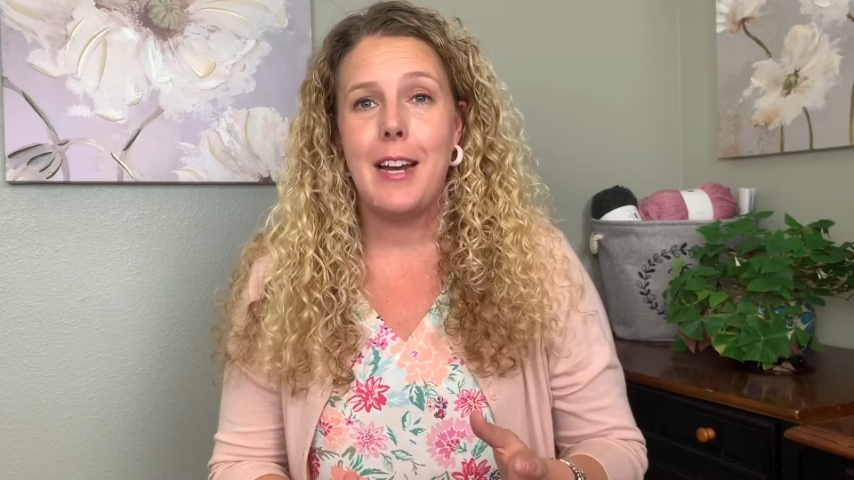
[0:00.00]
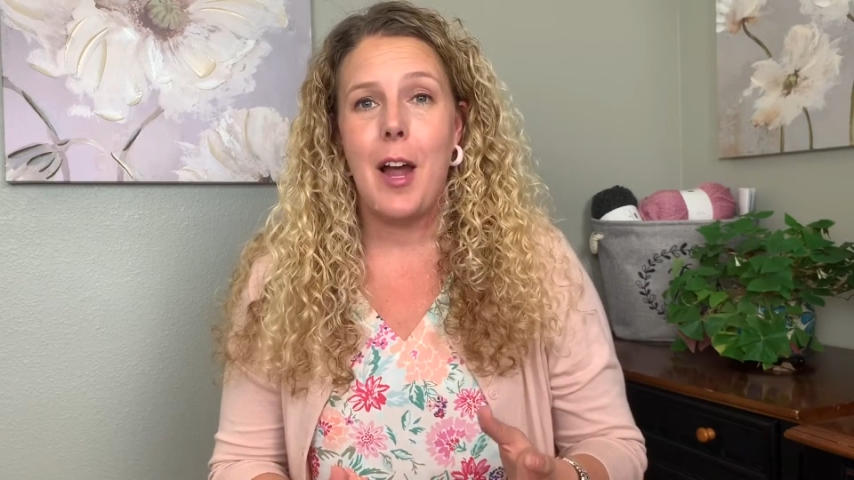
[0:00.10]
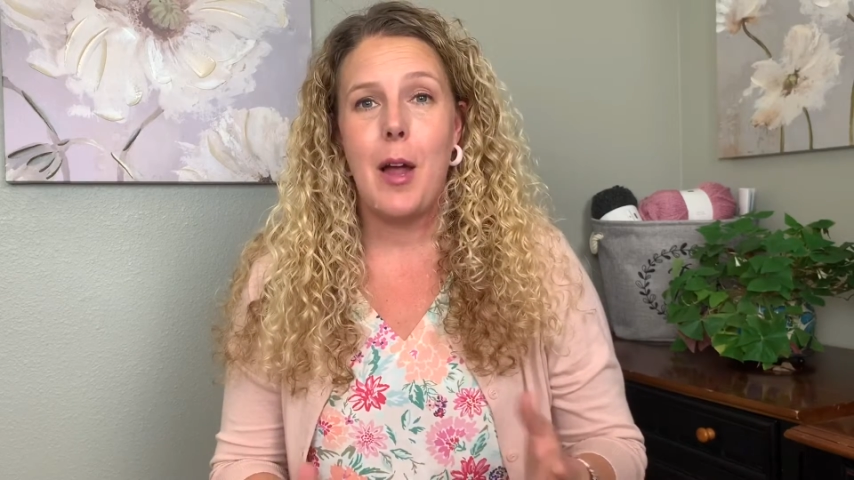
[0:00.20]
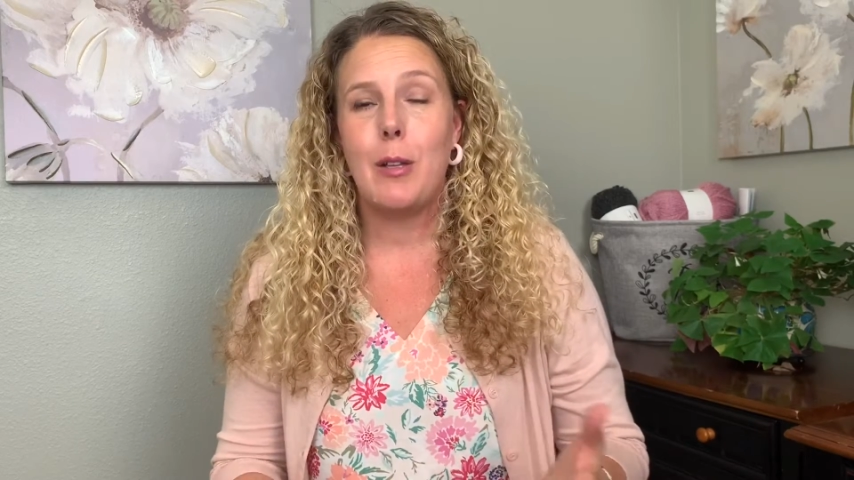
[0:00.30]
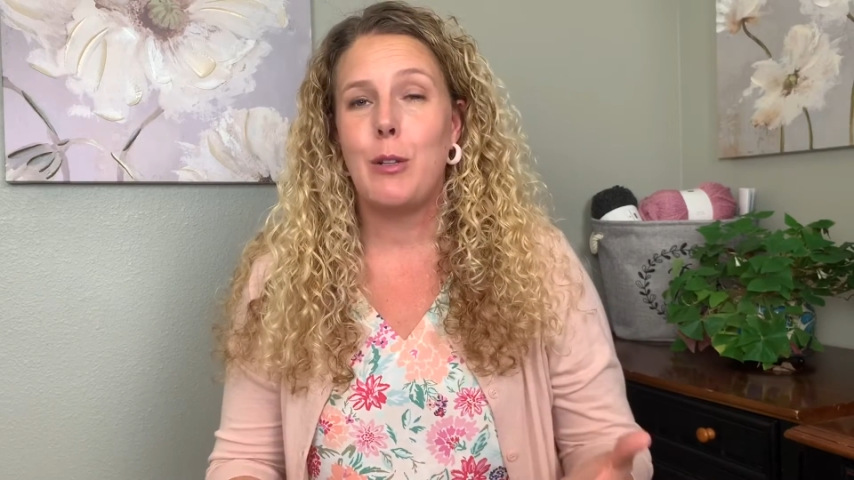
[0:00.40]

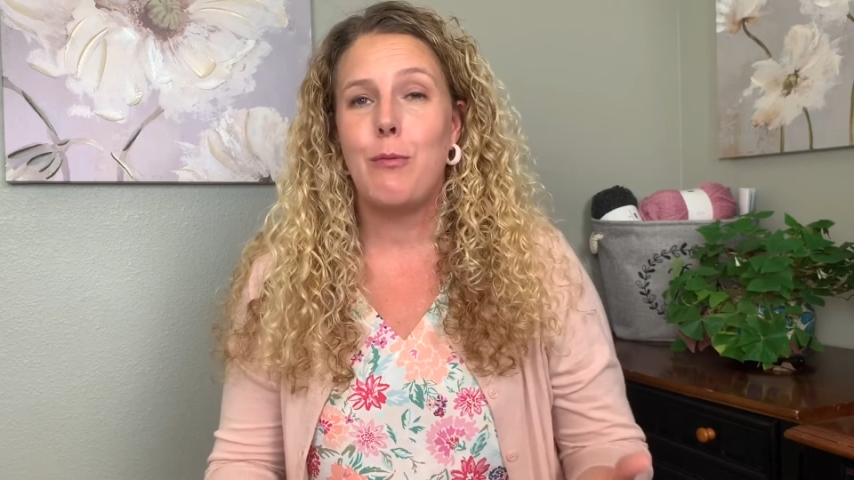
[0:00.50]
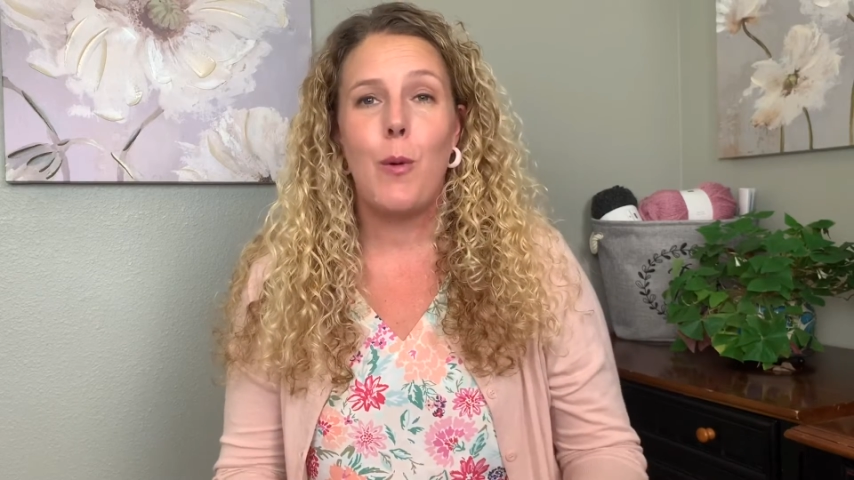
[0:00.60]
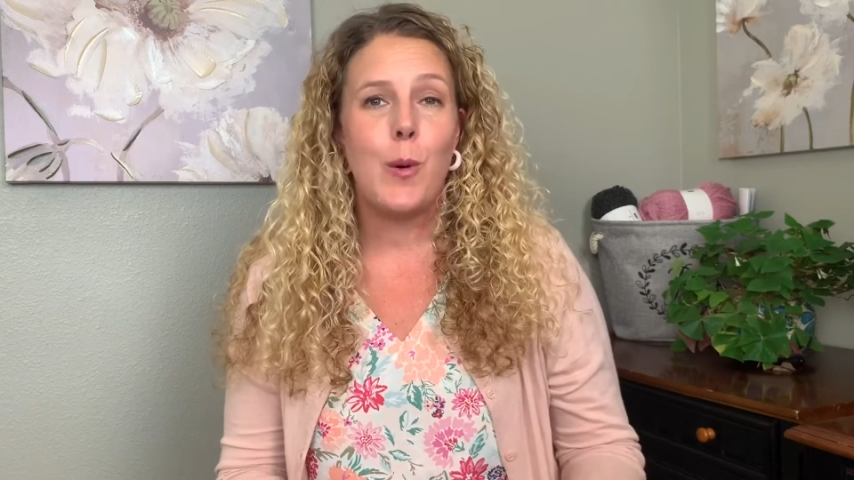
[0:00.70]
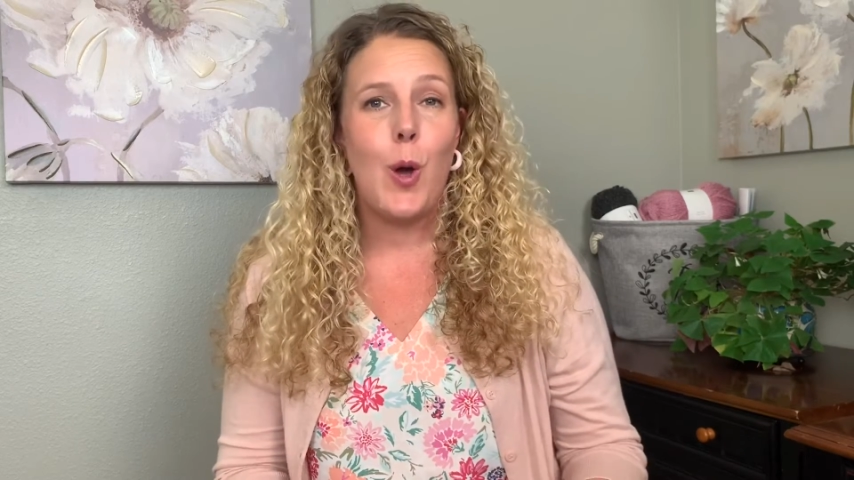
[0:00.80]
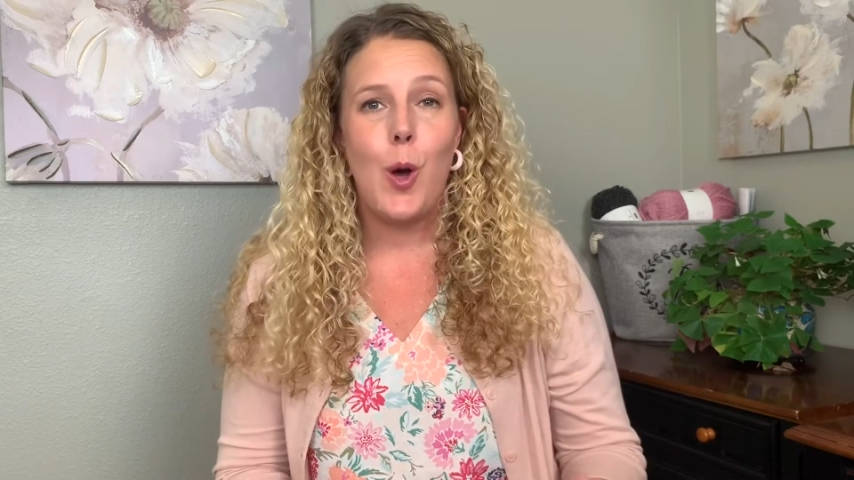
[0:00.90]
I look
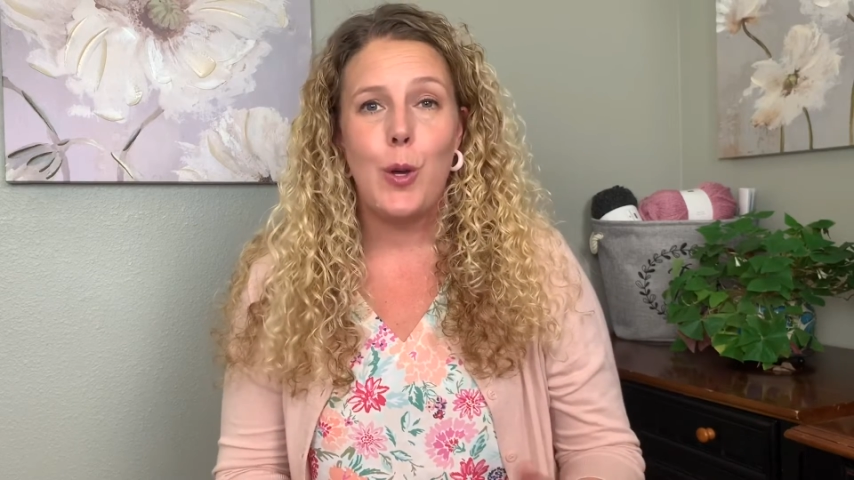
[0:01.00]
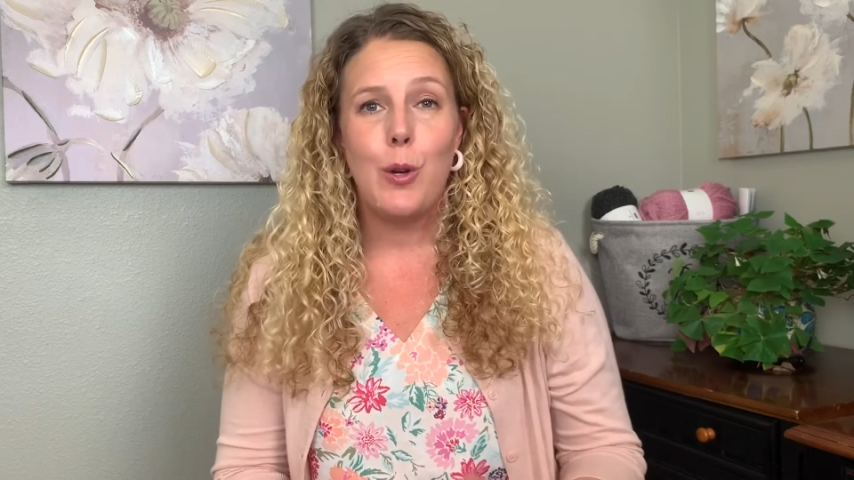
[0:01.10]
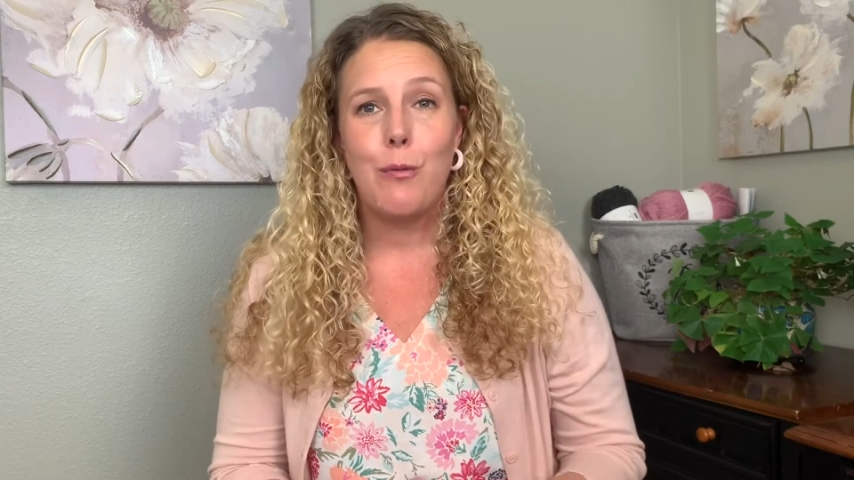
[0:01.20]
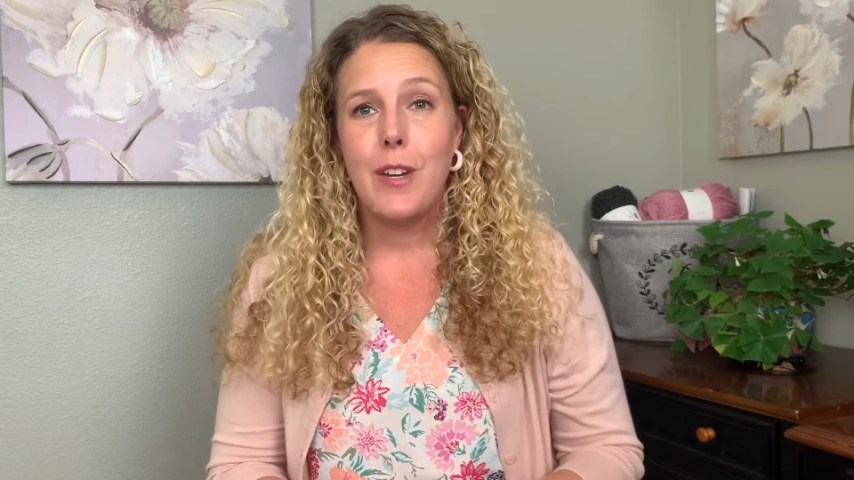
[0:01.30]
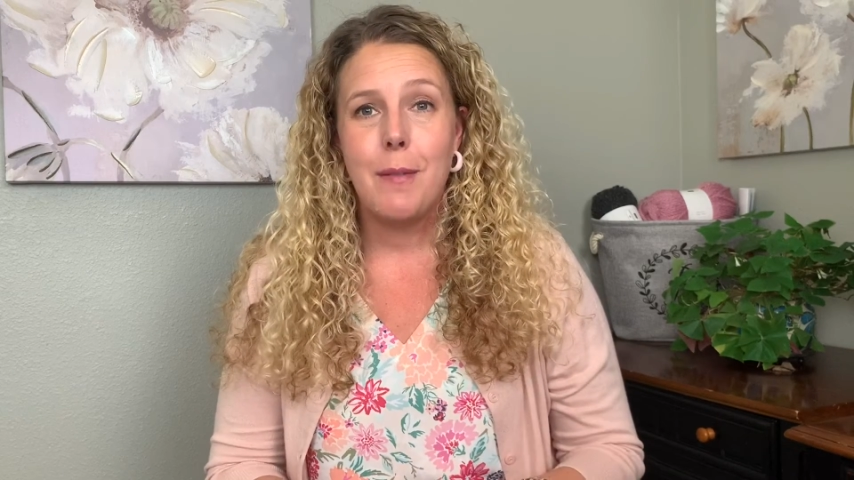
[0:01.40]
forward to all
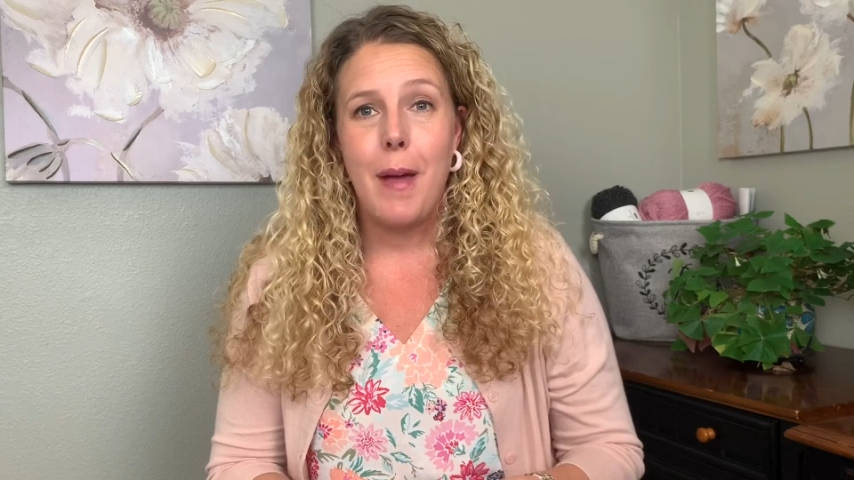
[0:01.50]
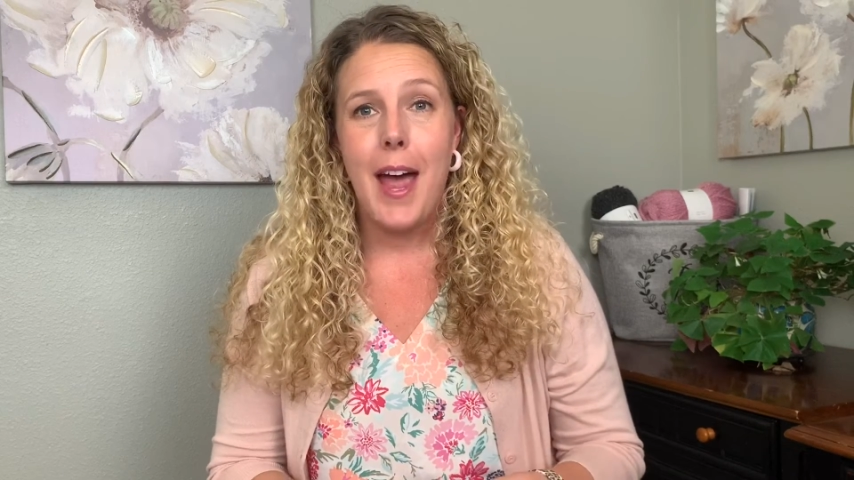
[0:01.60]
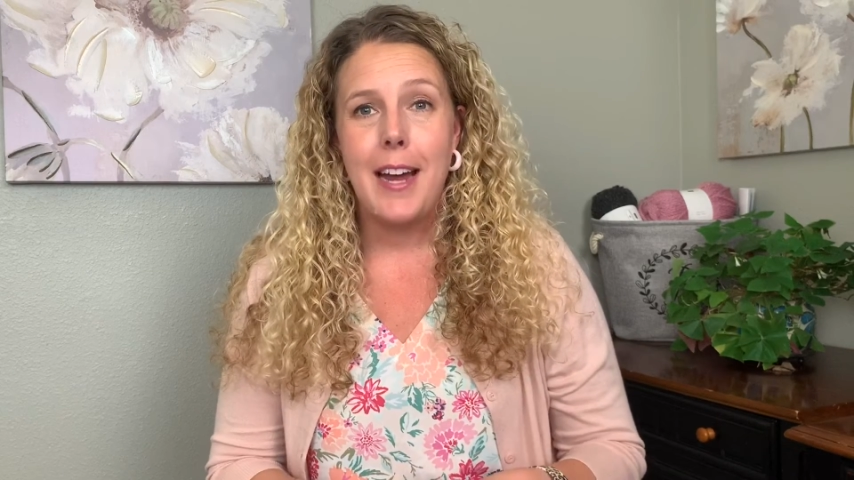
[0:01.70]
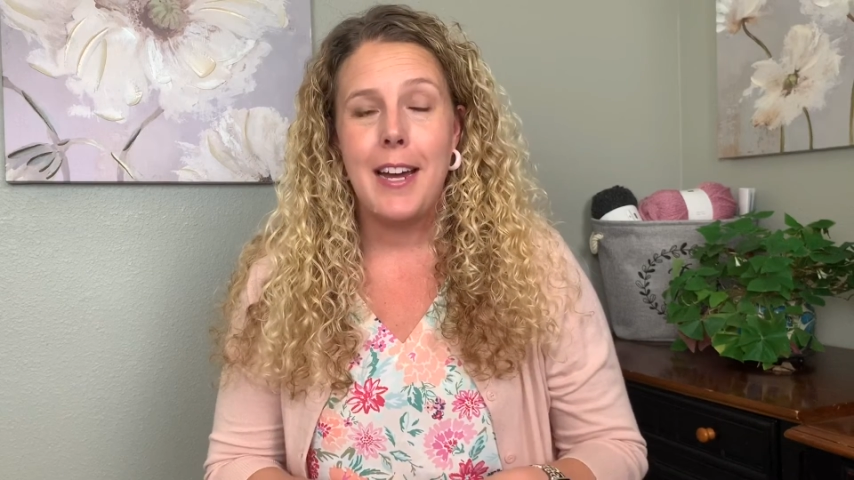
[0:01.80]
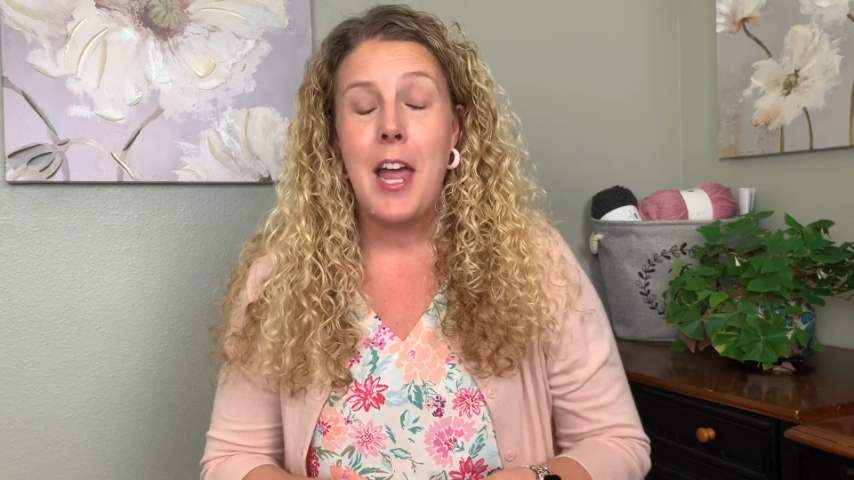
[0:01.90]
your
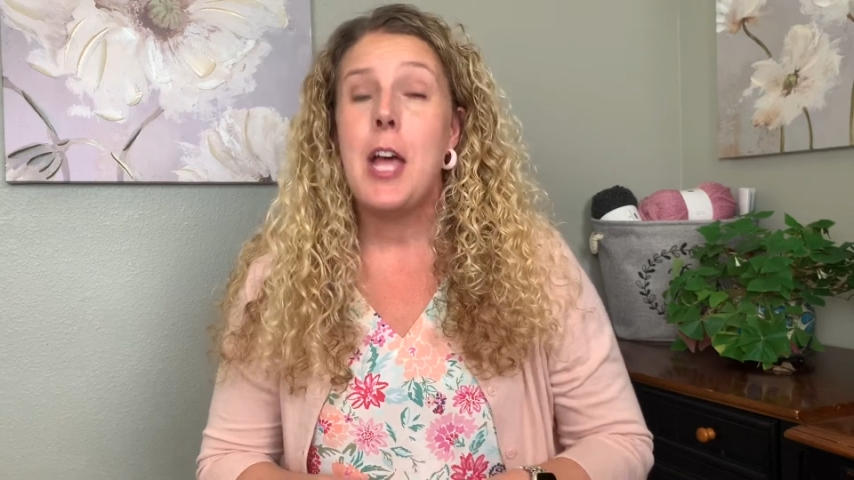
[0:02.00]
feedback.